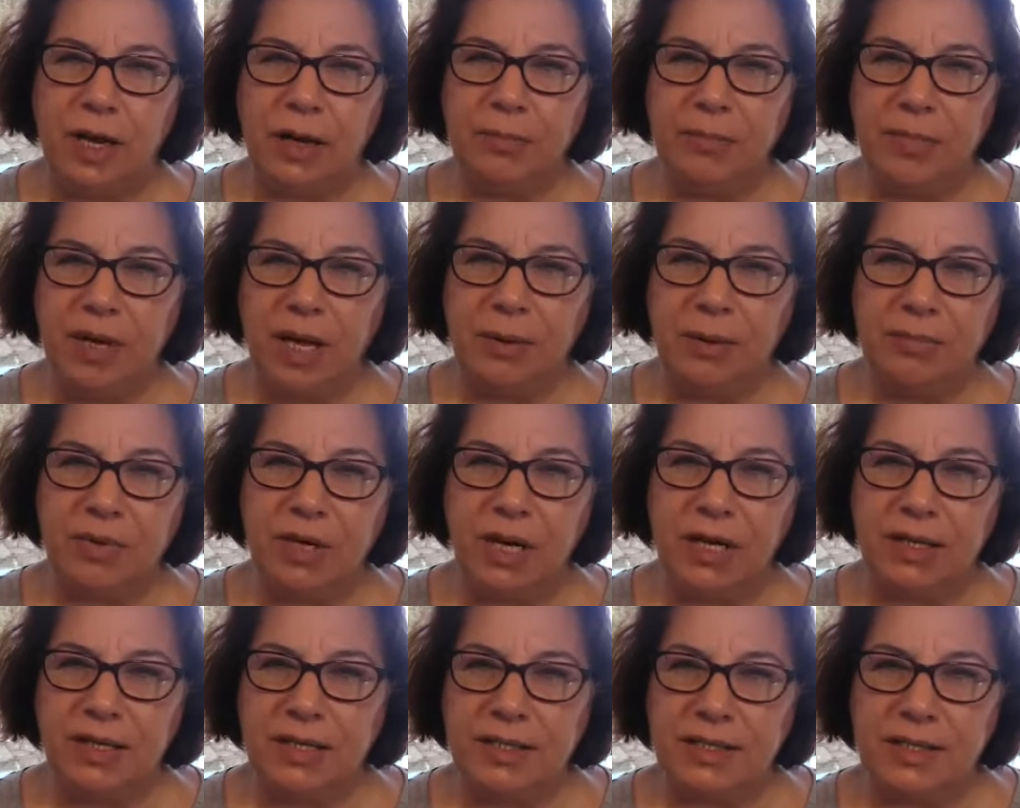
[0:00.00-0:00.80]
I'm, I'm
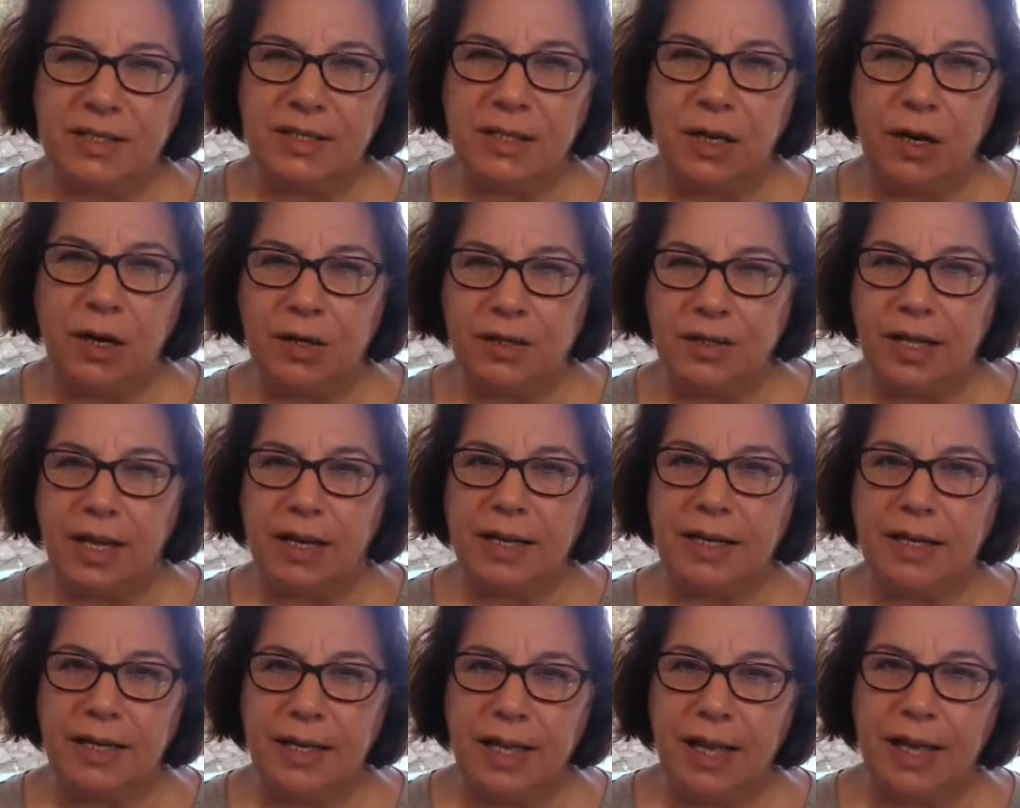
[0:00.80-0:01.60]
gonna start
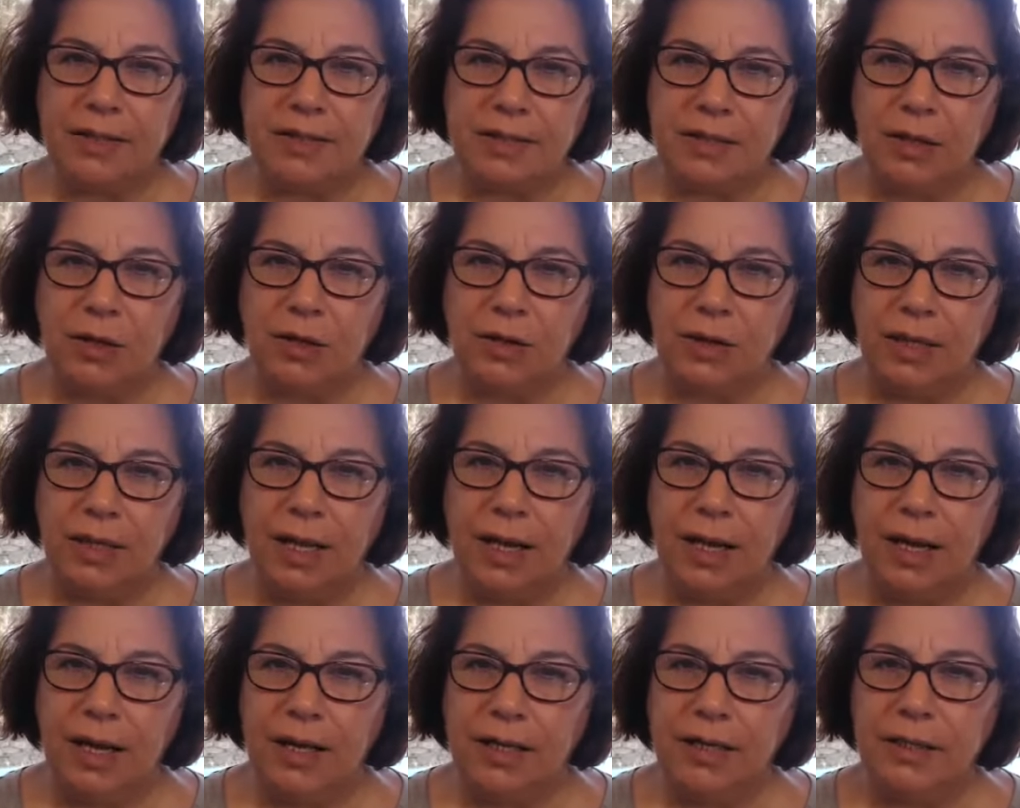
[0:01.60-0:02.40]
a class
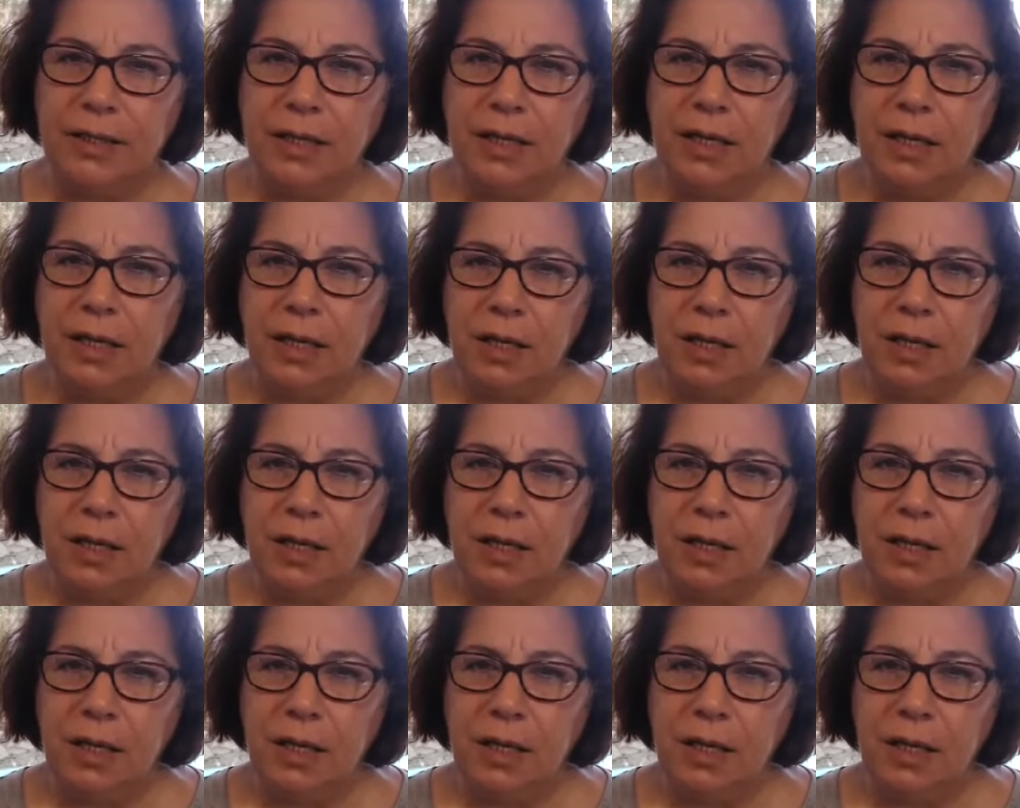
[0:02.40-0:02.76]
online